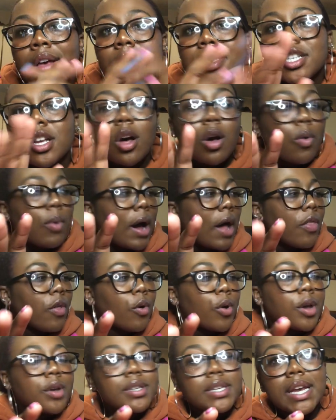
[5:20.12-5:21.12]
So while the
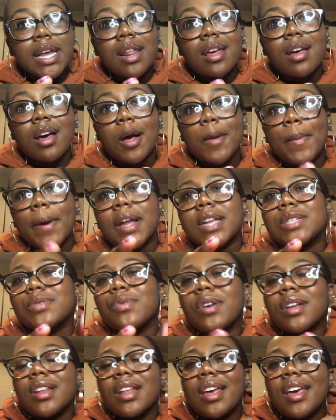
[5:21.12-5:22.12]
oil's heating up, I just
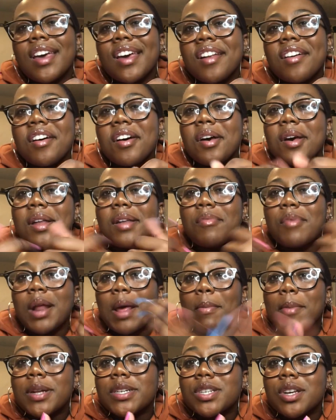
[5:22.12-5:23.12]
wanted to hit on what I
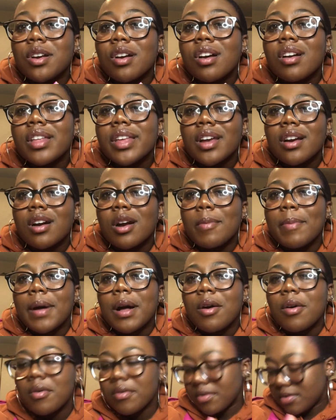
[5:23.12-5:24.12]
mentioned earlier
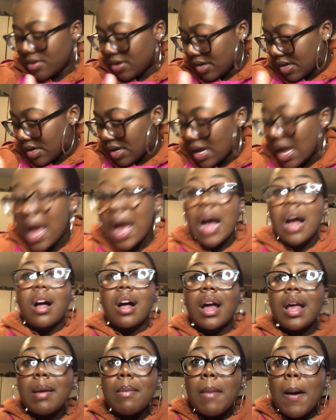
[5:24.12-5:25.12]
about
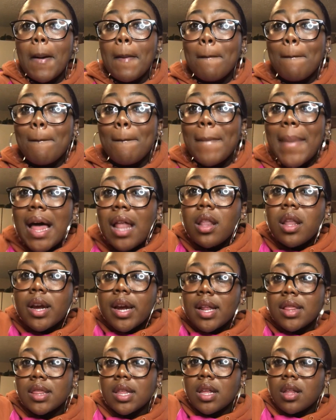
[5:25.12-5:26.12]
look
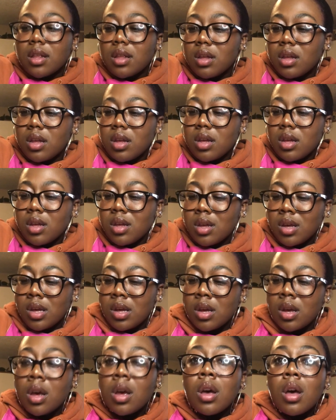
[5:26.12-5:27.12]
at
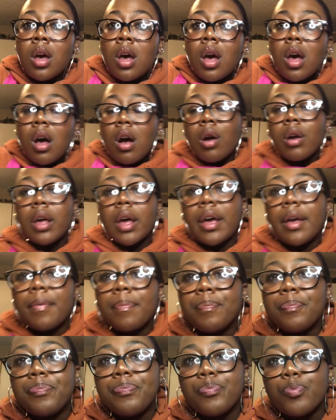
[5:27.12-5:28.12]
okay,
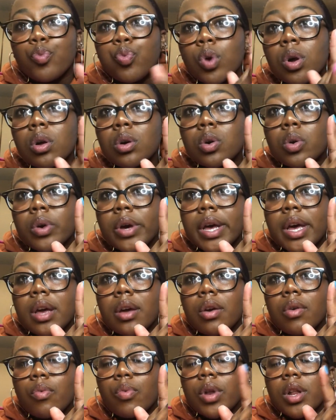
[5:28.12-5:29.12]
real
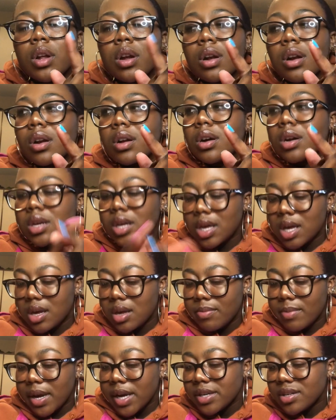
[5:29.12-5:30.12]
quick, when you're
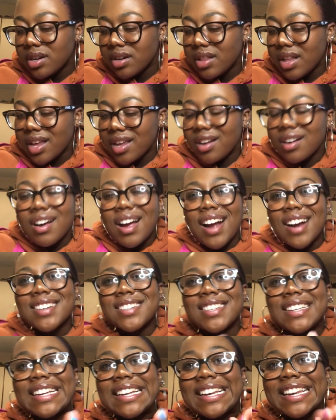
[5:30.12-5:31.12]
cooking, make sure that you're
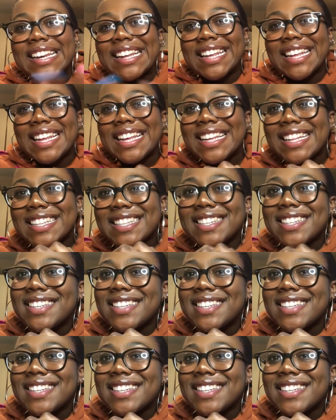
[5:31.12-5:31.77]
actually neat.